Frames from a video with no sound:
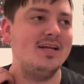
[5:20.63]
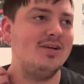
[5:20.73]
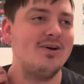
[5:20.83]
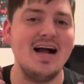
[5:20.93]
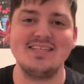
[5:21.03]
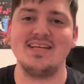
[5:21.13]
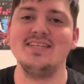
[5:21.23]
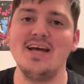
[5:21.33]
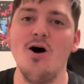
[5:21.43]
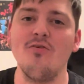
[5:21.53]
guys can
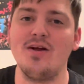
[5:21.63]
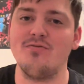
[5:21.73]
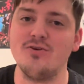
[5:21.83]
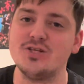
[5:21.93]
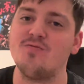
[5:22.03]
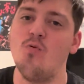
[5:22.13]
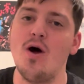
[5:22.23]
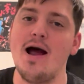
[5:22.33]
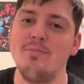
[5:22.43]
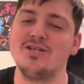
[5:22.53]
tell, like, from
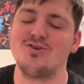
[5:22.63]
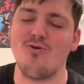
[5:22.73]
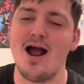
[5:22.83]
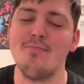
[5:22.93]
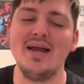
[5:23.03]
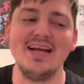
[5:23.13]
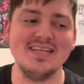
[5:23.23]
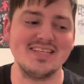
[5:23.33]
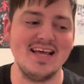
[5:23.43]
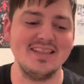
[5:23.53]
what I'm describing,
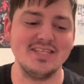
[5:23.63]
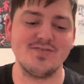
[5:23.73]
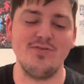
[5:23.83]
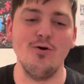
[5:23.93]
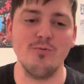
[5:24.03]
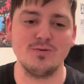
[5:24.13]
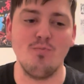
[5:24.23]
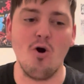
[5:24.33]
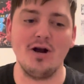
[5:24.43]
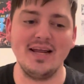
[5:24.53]
is that this film was
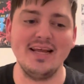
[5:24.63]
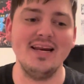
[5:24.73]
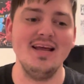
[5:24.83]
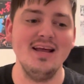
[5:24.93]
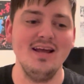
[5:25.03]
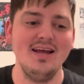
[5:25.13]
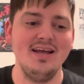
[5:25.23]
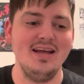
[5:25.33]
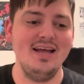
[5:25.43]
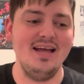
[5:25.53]
marketed
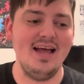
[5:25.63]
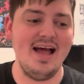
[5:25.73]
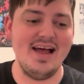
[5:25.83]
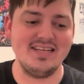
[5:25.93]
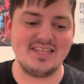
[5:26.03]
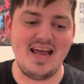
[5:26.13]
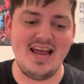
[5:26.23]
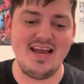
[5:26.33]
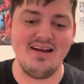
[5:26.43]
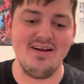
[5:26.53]
as
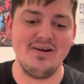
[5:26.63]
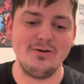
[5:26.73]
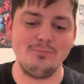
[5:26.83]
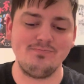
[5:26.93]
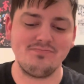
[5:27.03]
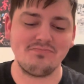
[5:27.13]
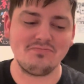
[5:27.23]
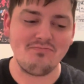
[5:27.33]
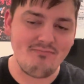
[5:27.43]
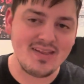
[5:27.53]
a
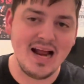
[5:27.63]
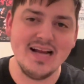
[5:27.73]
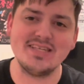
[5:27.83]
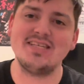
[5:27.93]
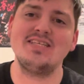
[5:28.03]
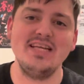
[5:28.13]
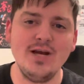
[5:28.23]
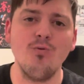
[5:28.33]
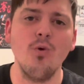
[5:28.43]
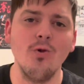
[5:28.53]

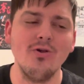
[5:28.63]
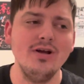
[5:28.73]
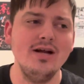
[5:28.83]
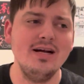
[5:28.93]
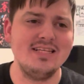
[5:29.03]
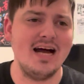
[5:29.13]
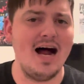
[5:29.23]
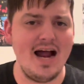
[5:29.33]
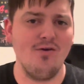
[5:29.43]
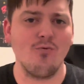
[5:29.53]
sequel to
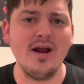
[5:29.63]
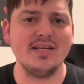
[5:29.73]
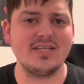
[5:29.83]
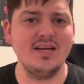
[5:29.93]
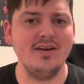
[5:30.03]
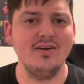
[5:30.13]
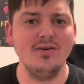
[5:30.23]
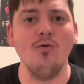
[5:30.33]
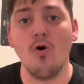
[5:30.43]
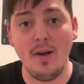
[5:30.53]
High Risk
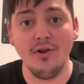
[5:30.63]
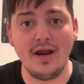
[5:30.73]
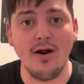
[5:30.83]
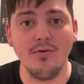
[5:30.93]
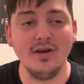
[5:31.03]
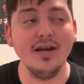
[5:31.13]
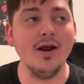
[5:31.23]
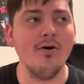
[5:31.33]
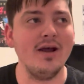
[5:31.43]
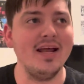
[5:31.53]
or Meltdown,
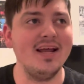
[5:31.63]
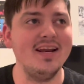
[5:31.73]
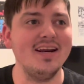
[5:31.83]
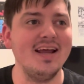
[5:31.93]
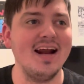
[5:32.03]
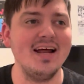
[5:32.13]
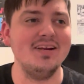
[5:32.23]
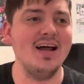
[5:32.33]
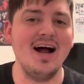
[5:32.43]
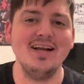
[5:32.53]
and
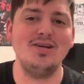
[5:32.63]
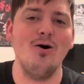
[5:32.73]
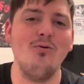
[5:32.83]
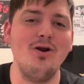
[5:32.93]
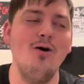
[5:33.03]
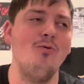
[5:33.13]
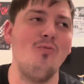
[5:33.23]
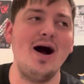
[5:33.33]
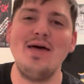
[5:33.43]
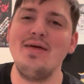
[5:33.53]
I don't know
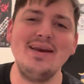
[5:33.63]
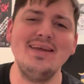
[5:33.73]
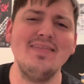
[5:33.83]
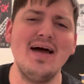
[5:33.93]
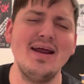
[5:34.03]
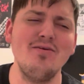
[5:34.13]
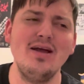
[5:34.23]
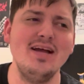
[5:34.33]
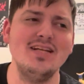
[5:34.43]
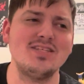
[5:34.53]
why they did that.
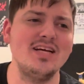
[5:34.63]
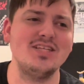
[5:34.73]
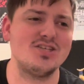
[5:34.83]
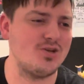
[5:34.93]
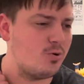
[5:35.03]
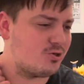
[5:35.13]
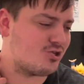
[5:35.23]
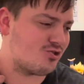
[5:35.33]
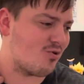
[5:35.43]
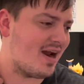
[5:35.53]
It's so
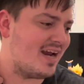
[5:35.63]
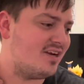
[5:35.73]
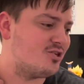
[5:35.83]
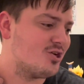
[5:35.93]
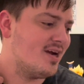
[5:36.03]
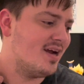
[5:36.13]
strange